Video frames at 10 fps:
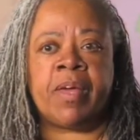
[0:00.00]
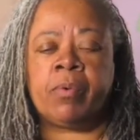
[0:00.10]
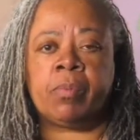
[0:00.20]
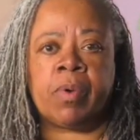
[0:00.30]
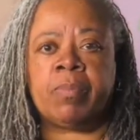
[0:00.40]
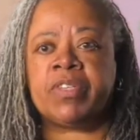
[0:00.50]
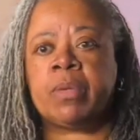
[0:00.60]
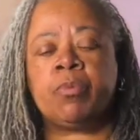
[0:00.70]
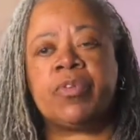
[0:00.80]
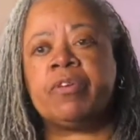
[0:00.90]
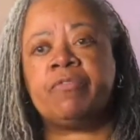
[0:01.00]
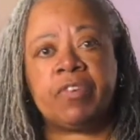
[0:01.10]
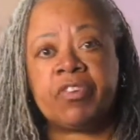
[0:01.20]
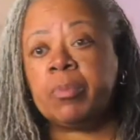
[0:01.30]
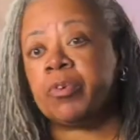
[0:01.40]
They represent more than
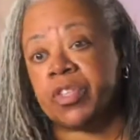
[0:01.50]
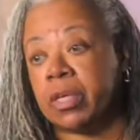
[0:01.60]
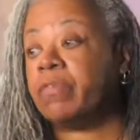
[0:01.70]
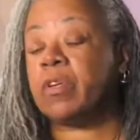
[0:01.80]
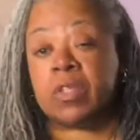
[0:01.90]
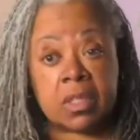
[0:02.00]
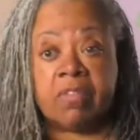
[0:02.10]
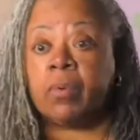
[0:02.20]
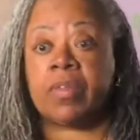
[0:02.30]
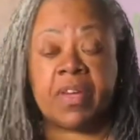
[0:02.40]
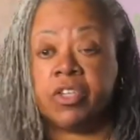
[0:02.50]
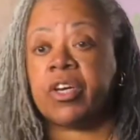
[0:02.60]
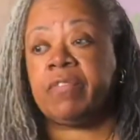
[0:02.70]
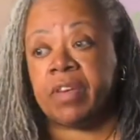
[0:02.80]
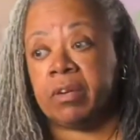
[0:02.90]
50% of those living with
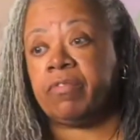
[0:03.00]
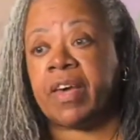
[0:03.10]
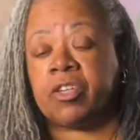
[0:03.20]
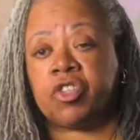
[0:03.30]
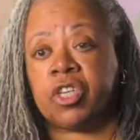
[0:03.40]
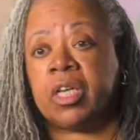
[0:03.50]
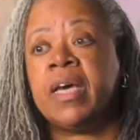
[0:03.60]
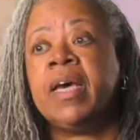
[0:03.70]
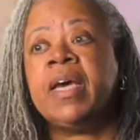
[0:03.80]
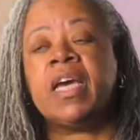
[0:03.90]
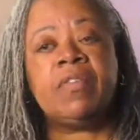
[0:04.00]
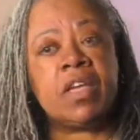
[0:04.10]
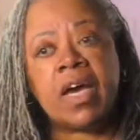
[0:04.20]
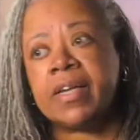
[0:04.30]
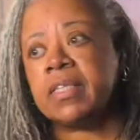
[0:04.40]
HIV infection. In the
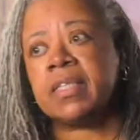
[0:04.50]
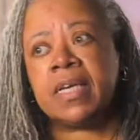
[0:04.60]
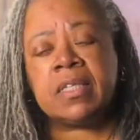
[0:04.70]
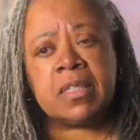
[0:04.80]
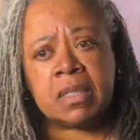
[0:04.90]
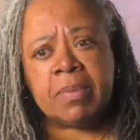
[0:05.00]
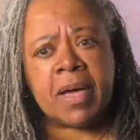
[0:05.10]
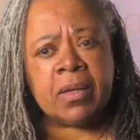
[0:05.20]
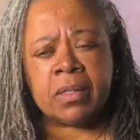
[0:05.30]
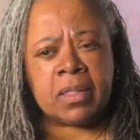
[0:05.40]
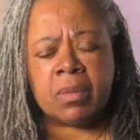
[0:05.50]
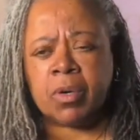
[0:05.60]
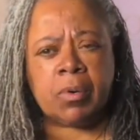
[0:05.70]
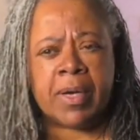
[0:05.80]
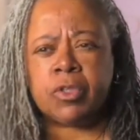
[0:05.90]
United States, it's about
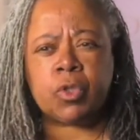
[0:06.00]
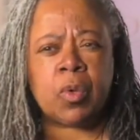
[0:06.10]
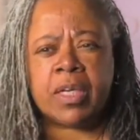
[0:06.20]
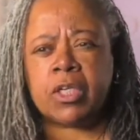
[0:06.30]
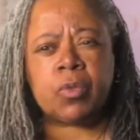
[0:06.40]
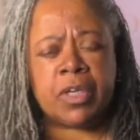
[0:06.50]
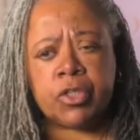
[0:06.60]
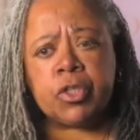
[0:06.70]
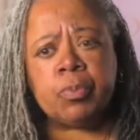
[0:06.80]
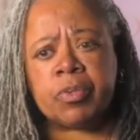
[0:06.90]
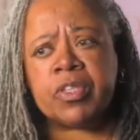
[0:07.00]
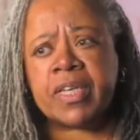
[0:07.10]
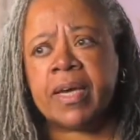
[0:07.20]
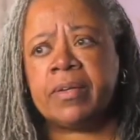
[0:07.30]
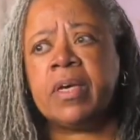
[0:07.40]
somewhere around
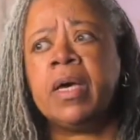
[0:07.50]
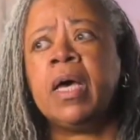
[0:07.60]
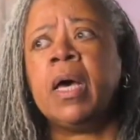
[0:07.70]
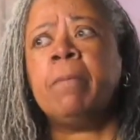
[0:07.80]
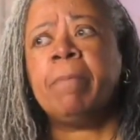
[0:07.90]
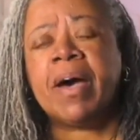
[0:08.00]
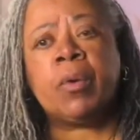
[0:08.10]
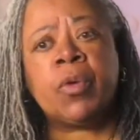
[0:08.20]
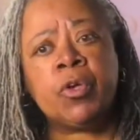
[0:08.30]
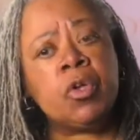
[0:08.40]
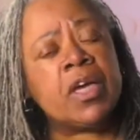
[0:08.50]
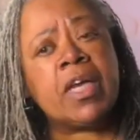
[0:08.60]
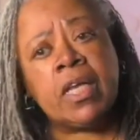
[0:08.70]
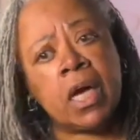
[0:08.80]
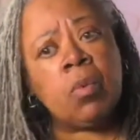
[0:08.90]
20-22%. But when you
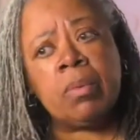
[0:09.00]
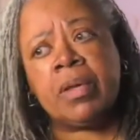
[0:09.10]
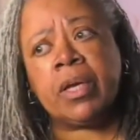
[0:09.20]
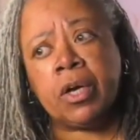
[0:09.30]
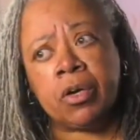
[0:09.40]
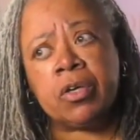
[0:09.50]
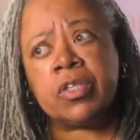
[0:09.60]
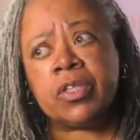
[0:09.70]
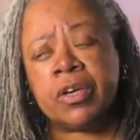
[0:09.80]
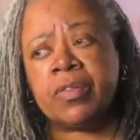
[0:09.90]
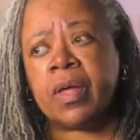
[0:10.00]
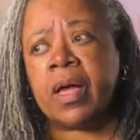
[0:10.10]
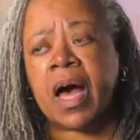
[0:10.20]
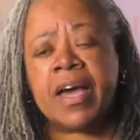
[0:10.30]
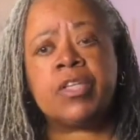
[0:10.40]
look at young women and girls, they're
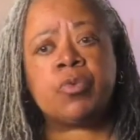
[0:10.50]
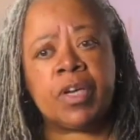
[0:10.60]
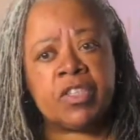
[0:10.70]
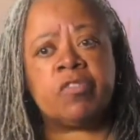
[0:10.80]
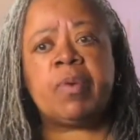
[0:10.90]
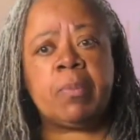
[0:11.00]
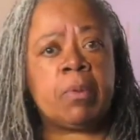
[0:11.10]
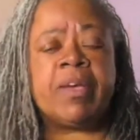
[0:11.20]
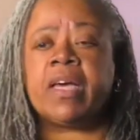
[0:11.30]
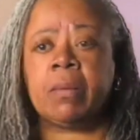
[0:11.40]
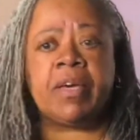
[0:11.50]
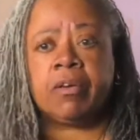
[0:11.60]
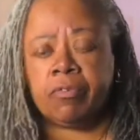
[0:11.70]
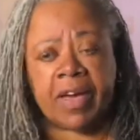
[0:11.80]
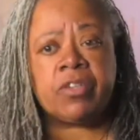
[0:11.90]
the highest rates of people
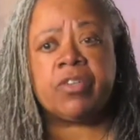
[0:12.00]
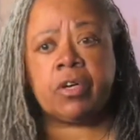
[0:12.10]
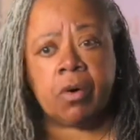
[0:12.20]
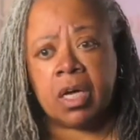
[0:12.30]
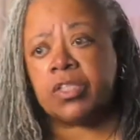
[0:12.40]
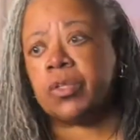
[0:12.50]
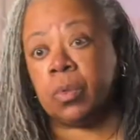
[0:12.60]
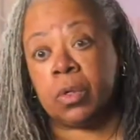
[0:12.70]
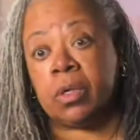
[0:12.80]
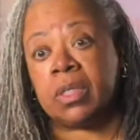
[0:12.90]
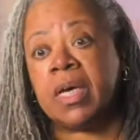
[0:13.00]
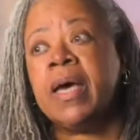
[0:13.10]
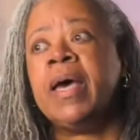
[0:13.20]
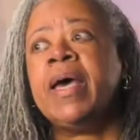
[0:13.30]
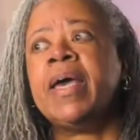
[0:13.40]
becoming infected across the world.